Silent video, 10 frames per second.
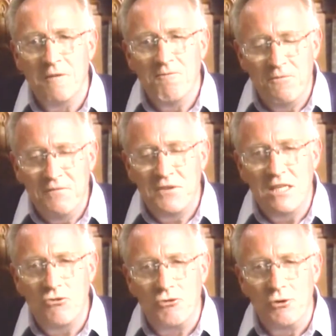in
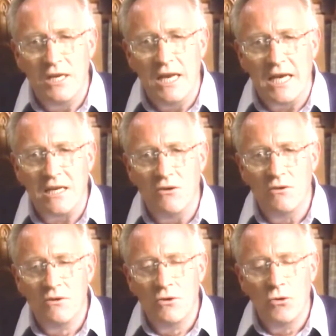
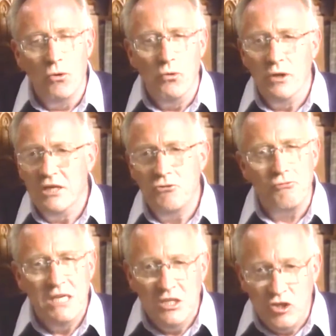1539, only
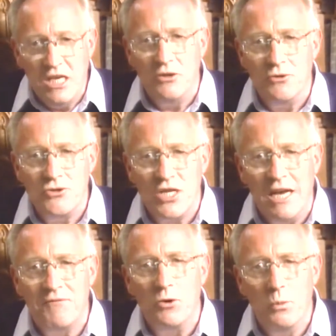3
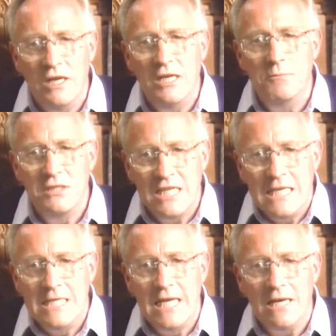years after William
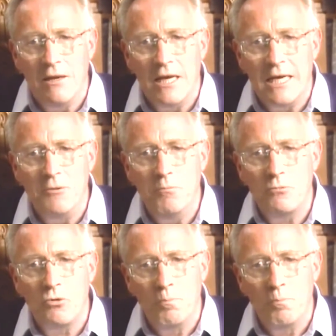Tyndale had